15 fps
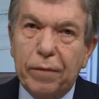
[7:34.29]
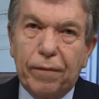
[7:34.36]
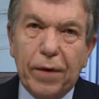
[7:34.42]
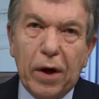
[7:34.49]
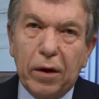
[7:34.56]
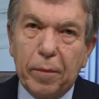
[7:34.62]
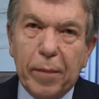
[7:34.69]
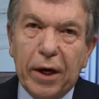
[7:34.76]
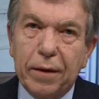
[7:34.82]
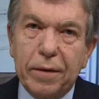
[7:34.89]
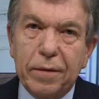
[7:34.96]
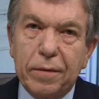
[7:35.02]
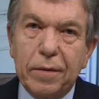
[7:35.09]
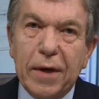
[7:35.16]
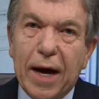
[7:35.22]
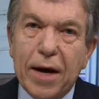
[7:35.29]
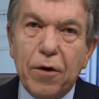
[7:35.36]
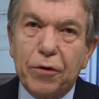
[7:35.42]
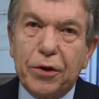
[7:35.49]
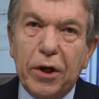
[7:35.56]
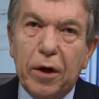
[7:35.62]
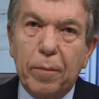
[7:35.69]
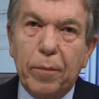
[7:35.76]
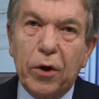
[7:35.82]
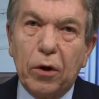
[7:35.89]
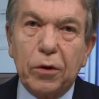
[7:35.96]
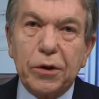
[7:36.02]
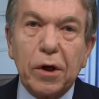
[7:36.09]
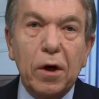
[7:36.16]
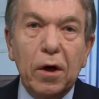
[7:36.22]
we filed about 9 or 10
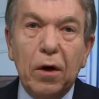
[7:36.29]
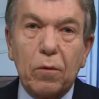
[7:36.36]
bills,